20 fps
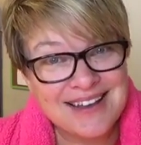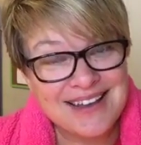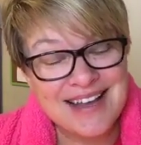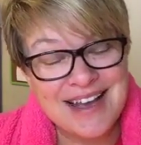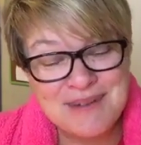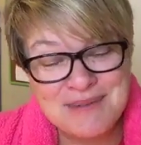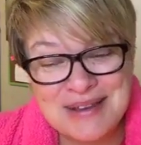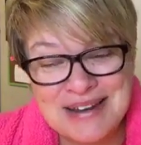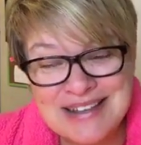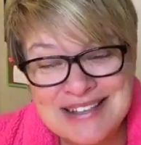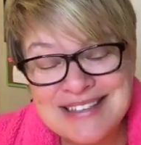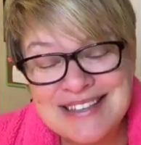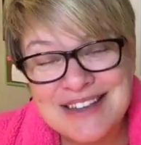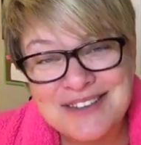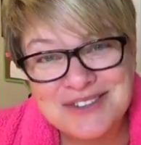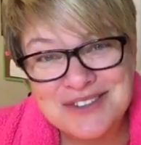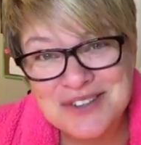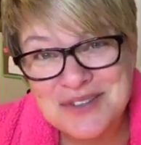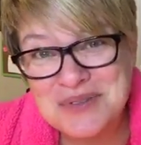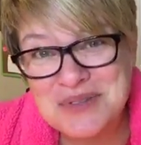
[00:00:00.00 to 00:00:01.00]
I mean, it
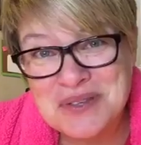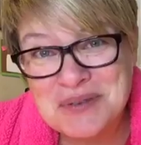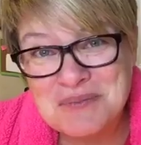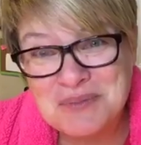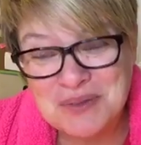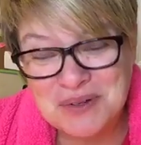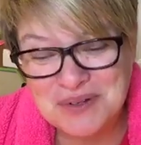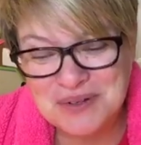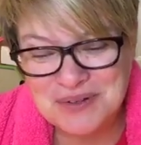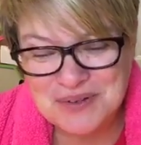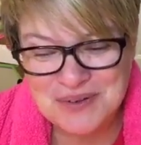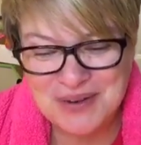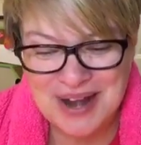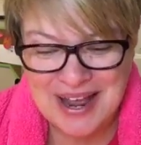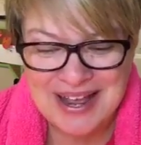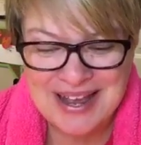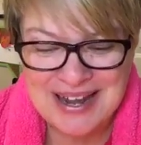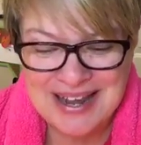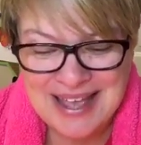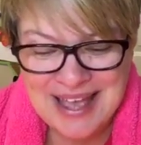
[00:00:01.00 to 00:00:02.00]
sounds so simple,
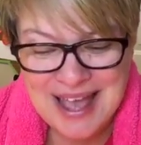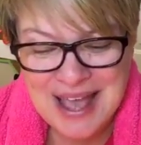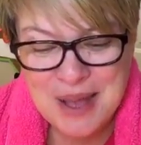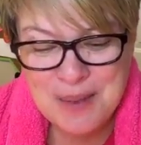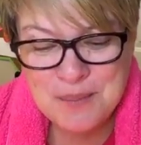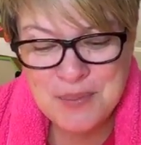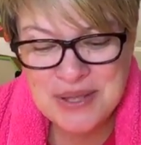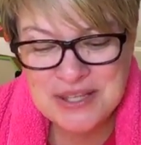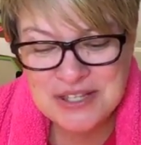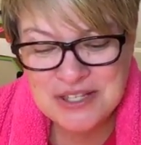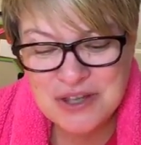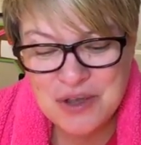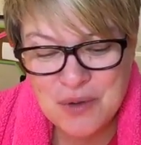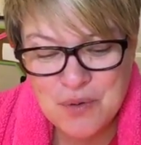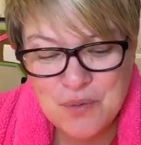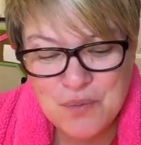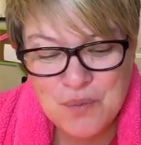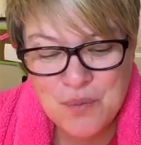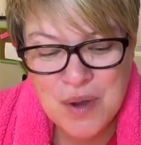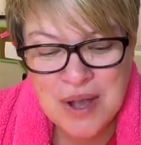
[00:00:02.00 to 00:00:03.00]
right? But so
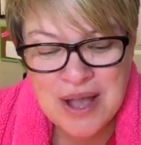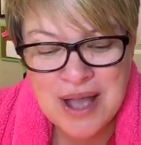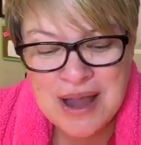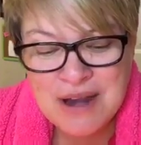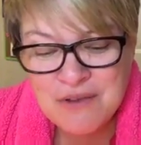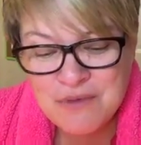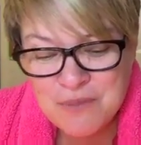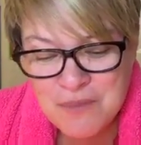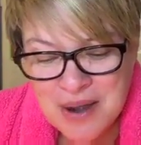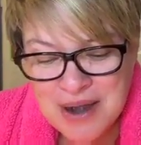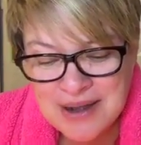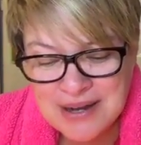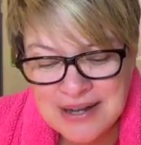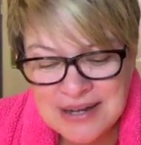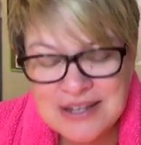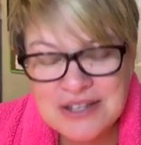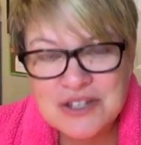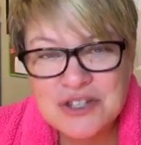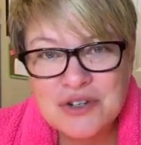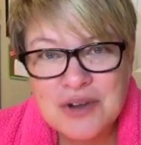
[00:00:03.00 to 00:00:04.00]
what kind of
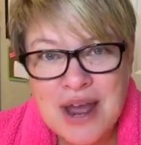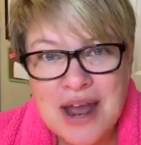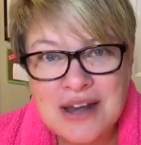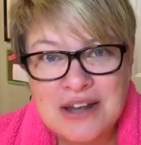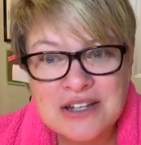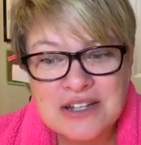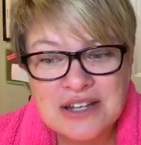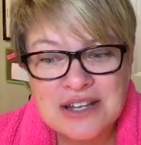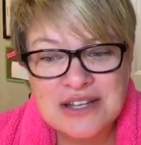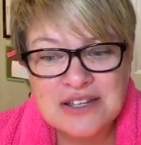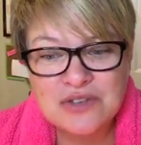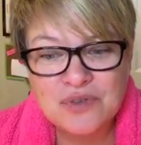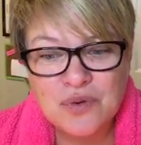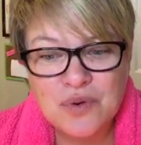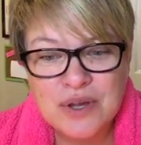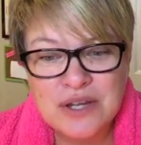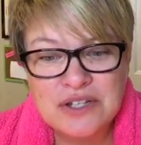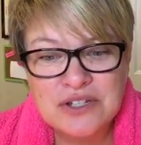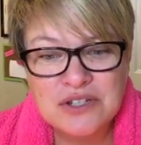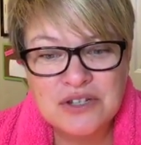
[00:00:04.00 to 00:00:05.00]
marketing strategy is
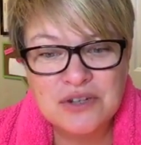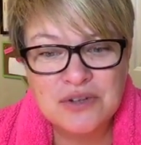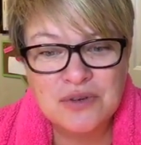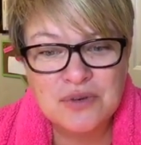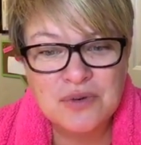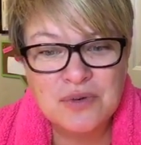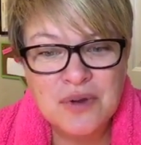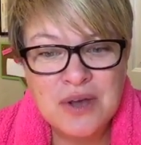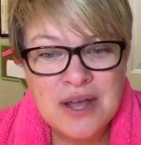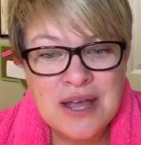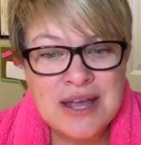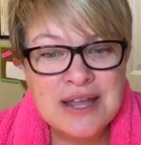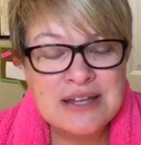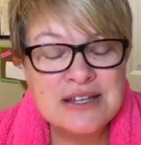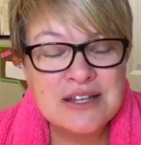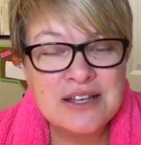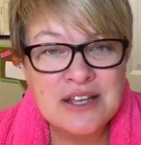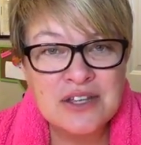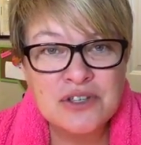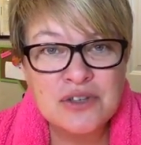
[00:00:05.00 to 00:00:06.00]
going to
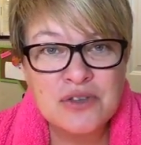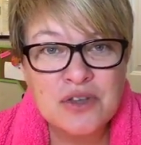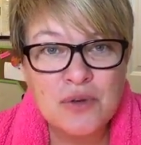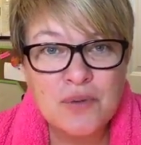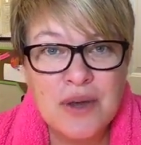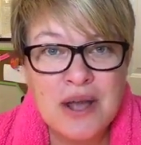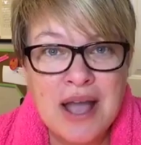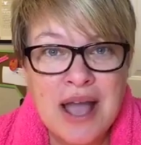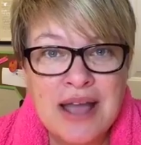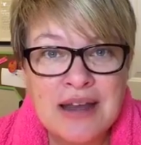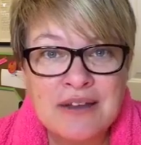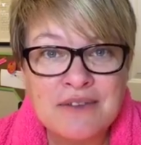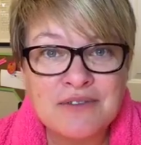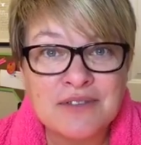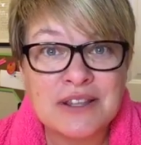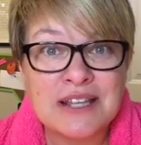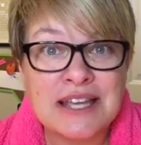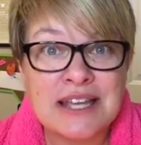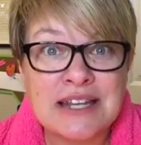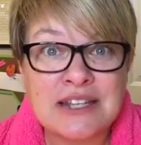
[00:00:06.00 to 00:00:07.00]
to get you there? What kind of
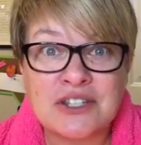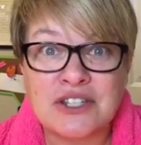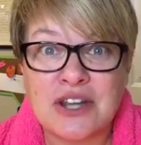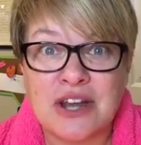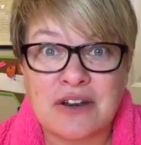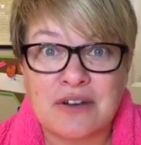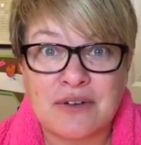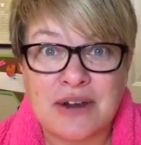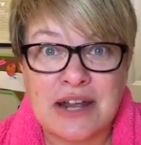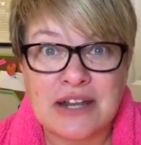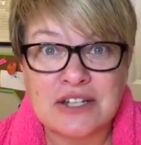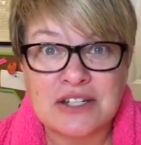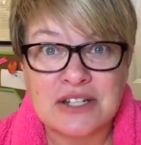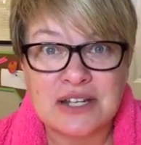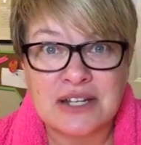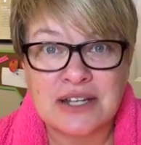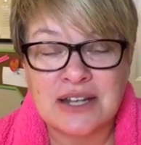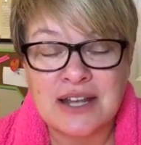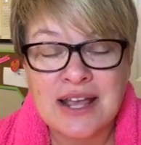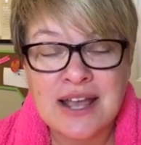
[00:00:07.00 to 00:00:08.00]
lead
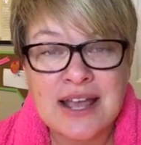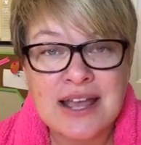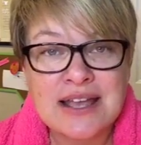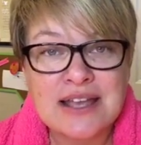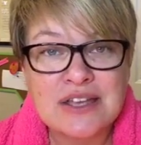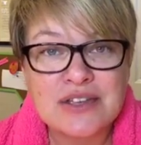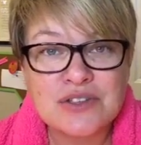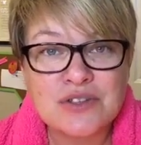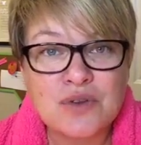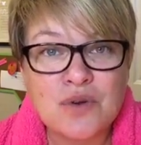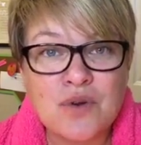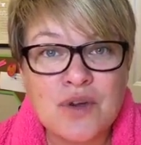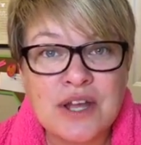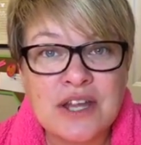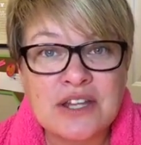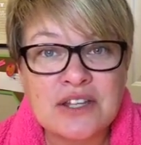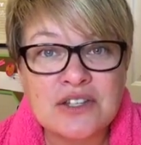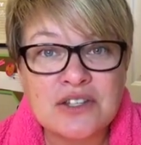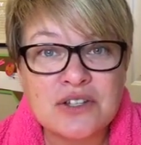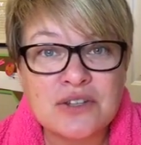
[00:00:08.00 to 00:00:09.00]
generation is
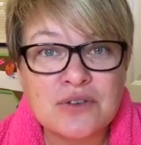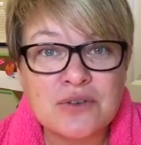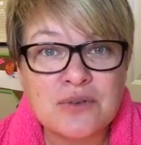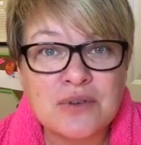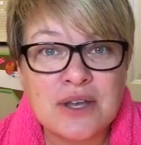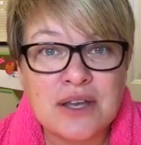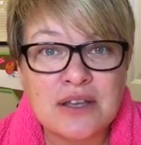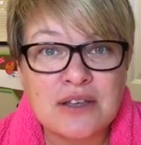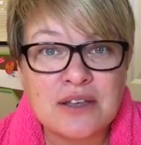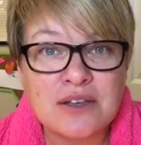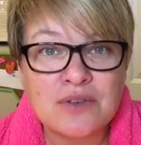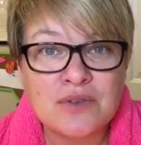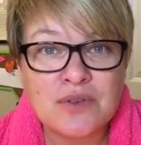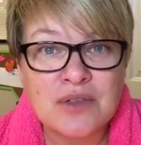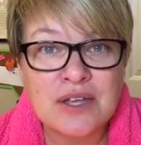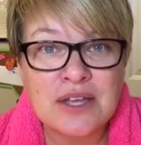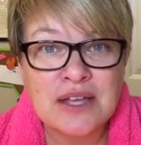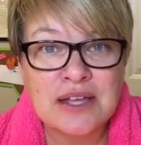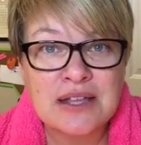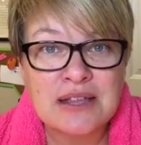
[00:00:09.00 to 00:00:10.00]
going to get you
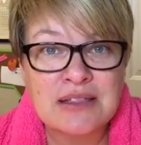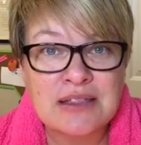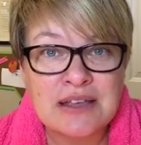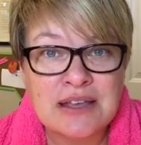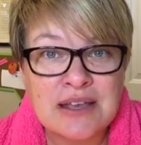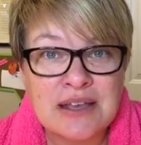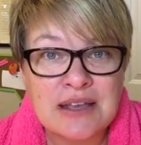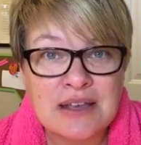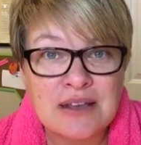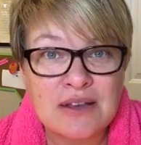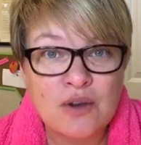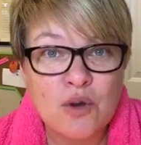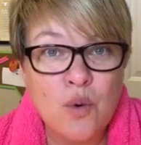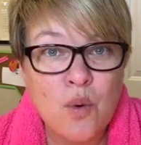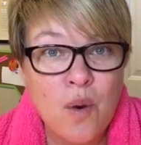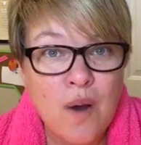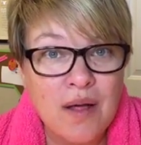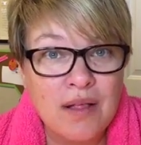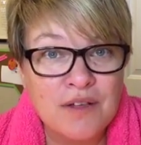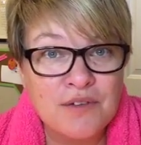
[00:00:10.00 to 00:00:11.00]
the the
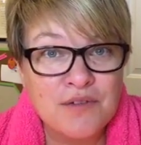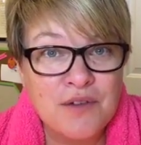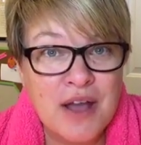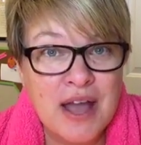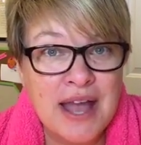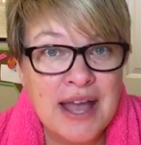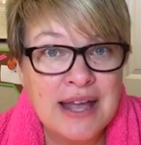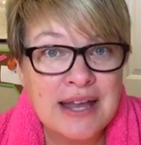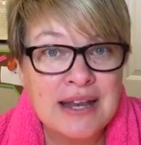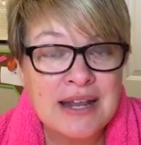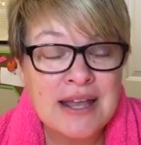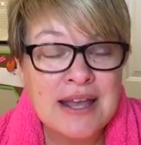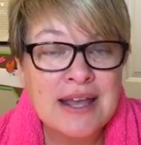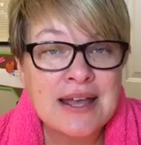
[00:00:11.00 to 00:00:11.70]
qualified